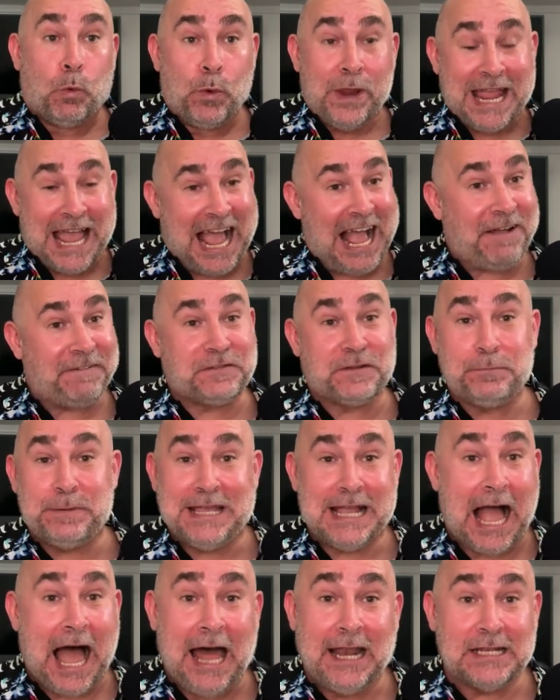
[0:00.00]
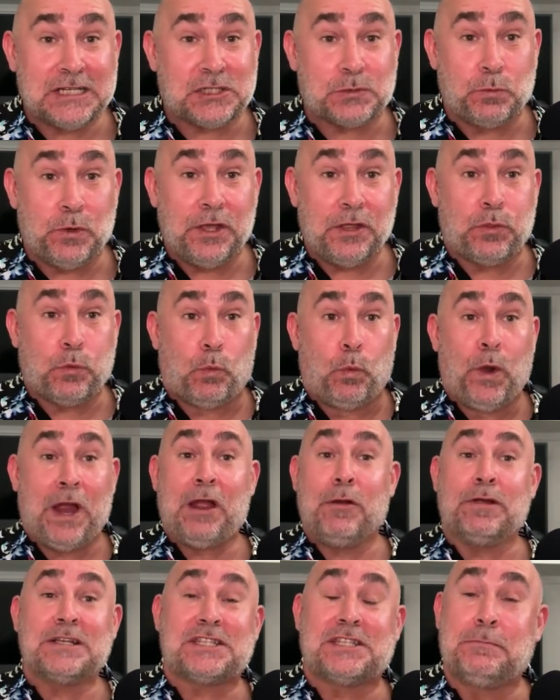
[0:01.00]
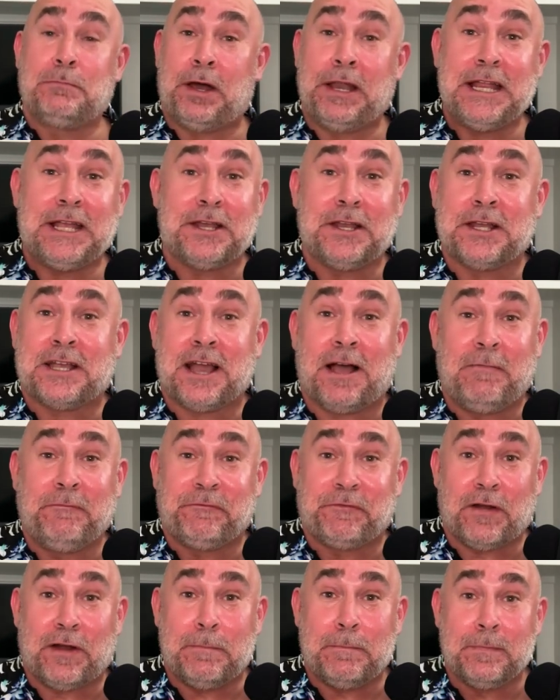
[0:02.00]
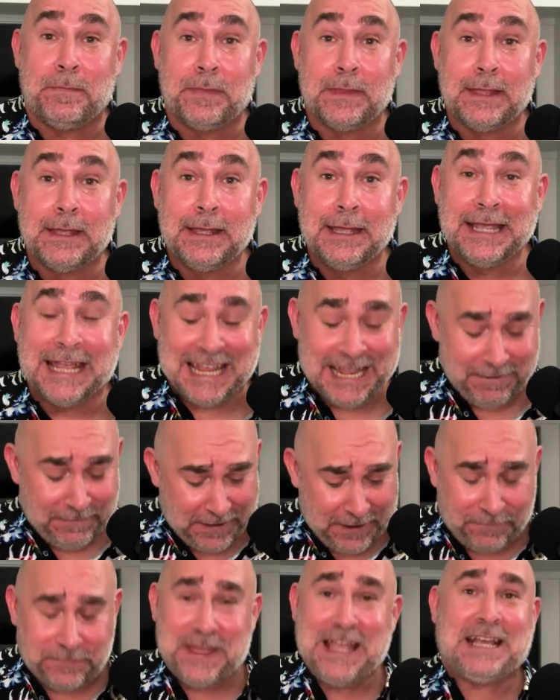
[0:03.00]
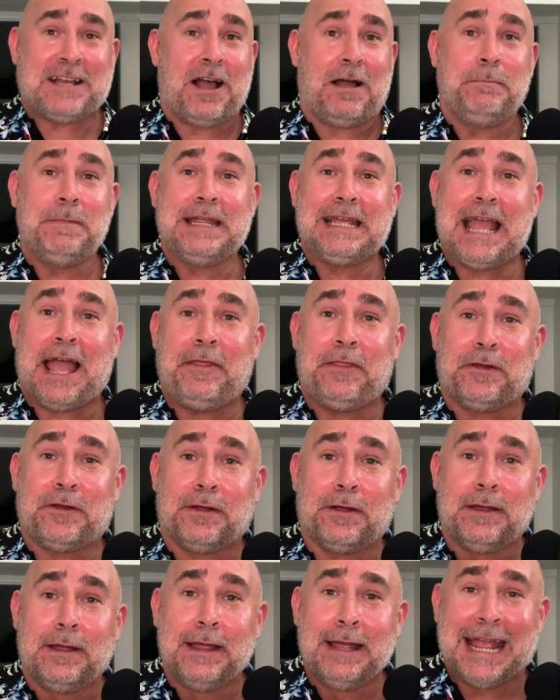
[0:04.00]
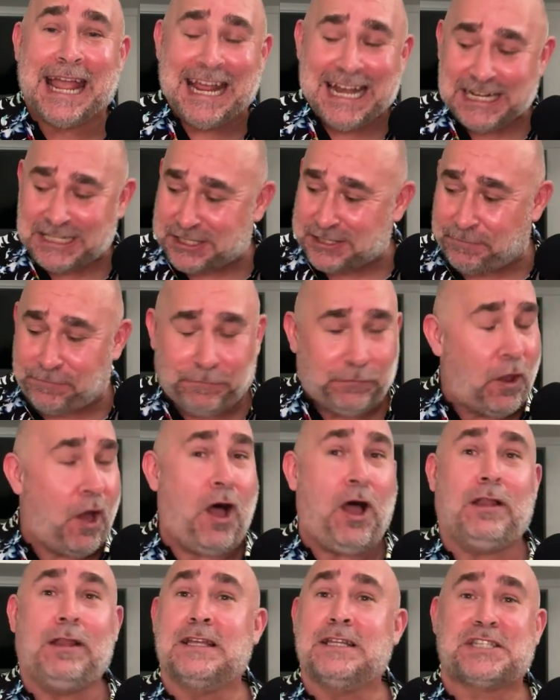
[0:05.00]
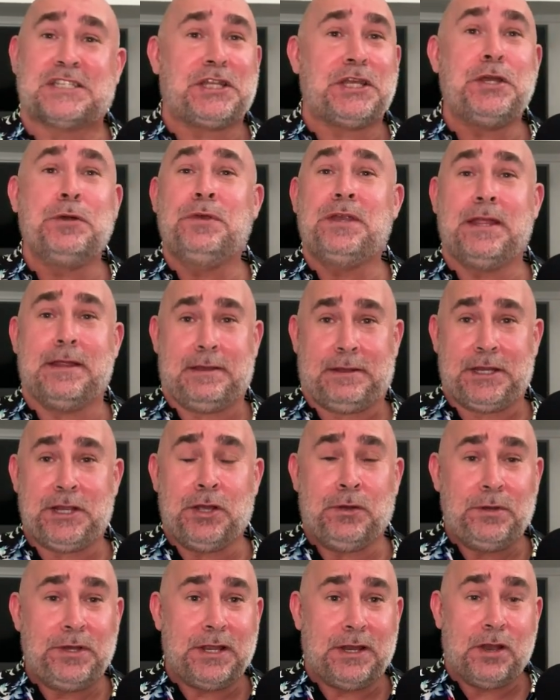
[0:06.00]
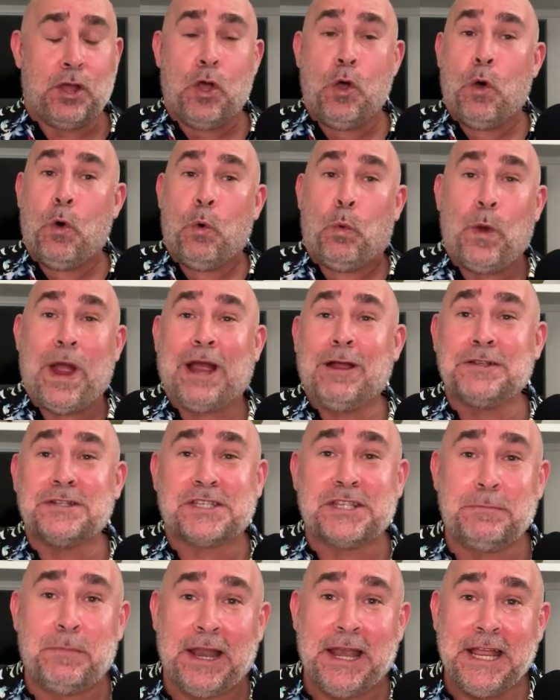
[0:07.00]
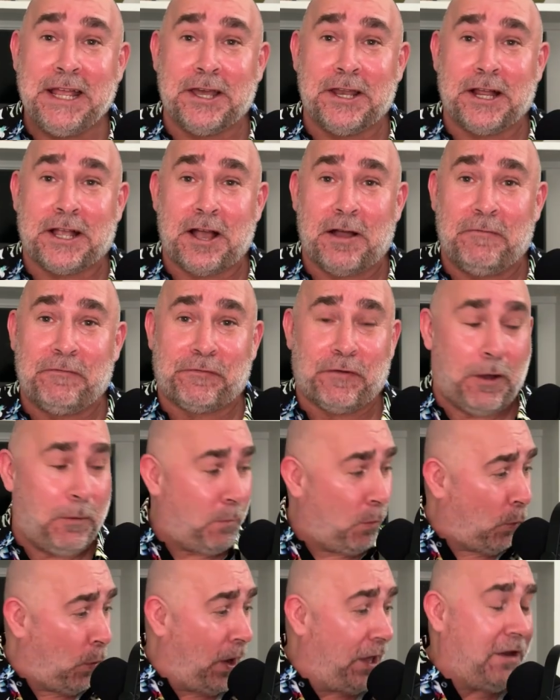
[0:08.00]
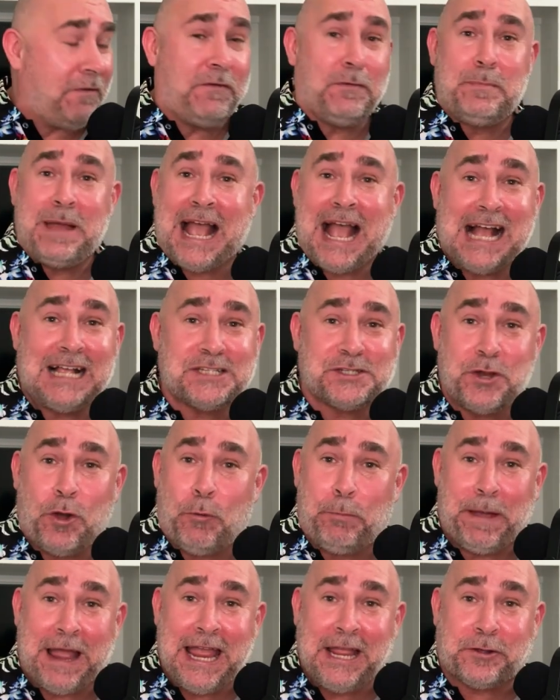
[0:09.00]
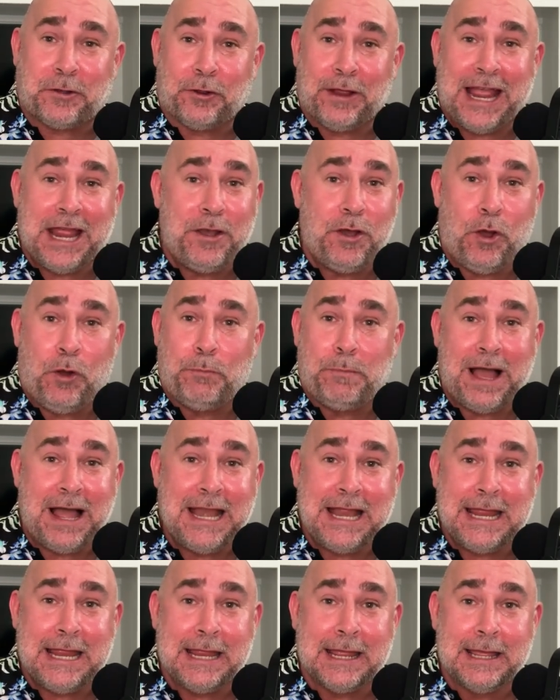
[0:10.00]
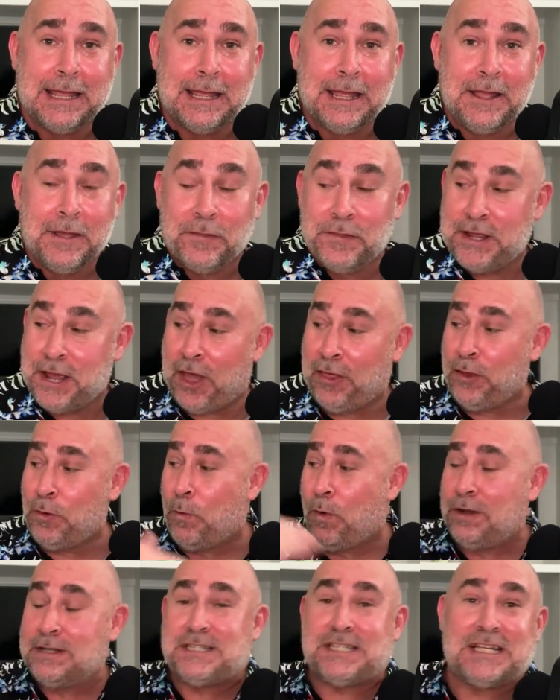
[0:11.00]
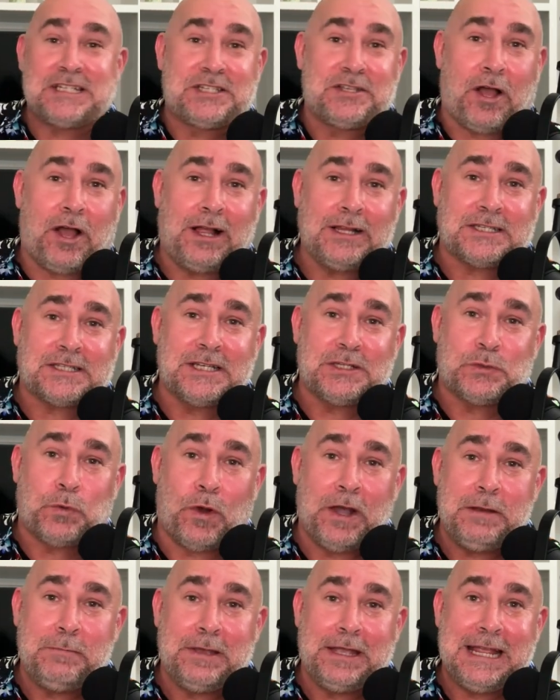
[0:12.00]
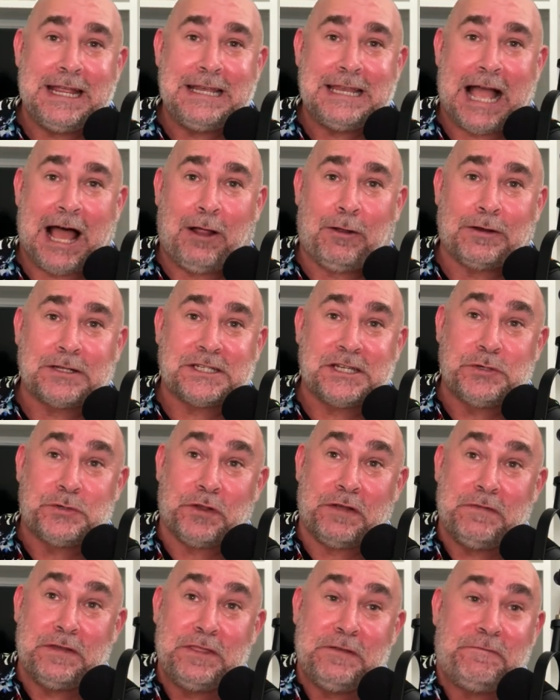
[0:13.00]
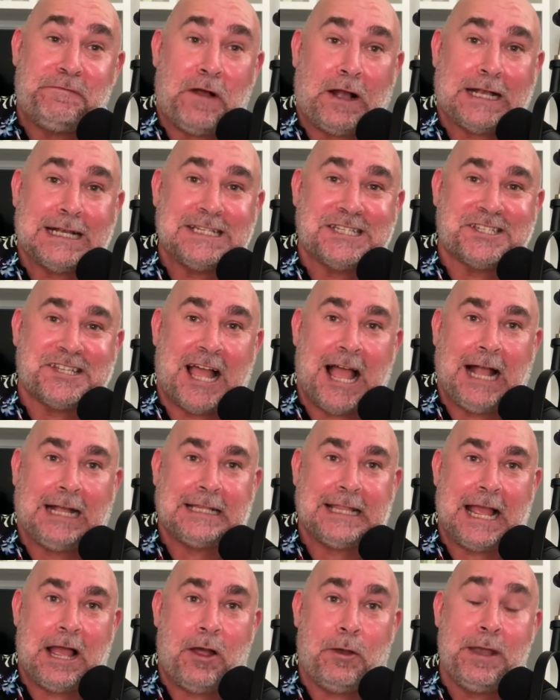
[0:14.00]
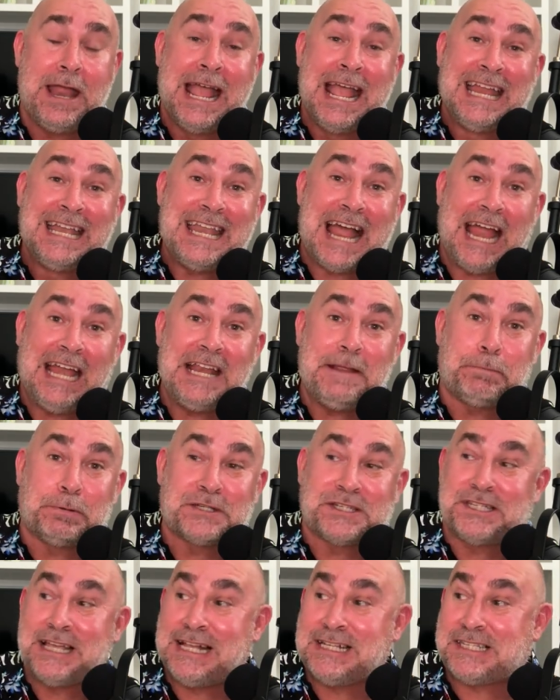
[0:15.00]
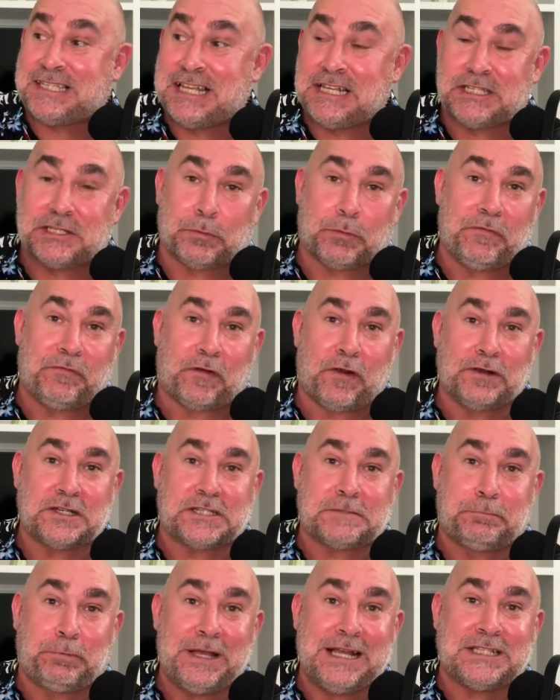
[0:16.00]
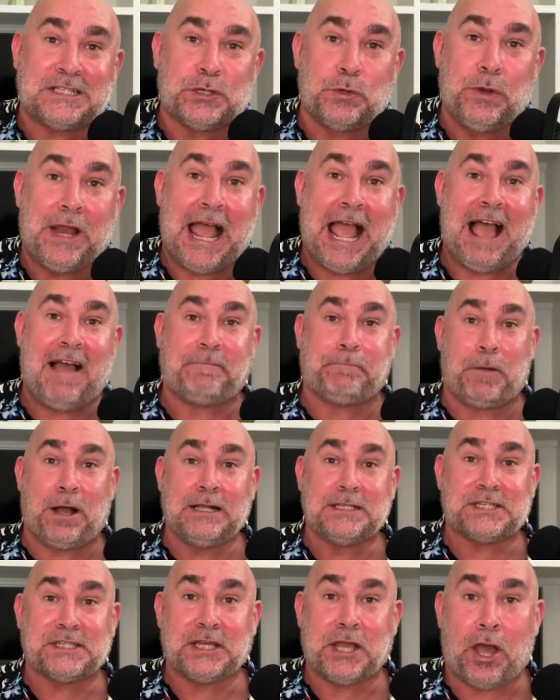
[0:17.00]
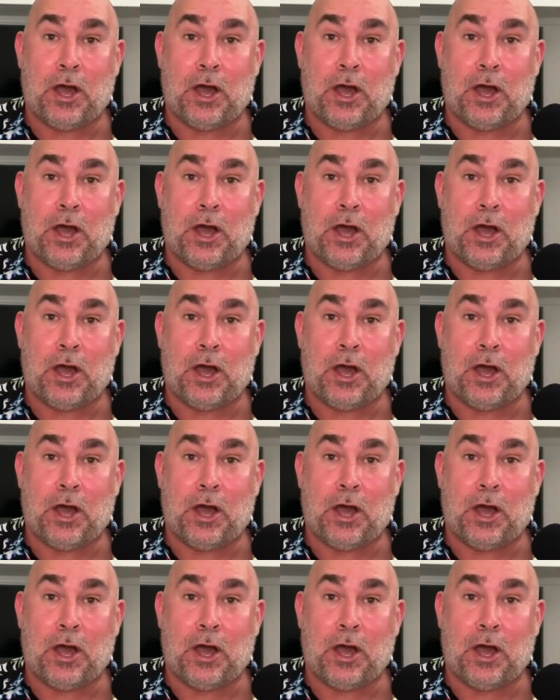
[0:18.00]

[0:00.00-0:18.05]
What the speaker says: we have to be honest with where is the money going to come from? Even if they come together and it's a flawless union, where's the money going to come from? One of them has no banker and no money. The other one's exhausted $20 million and driven the fucking stock down 90% since the reverse split 2.5 months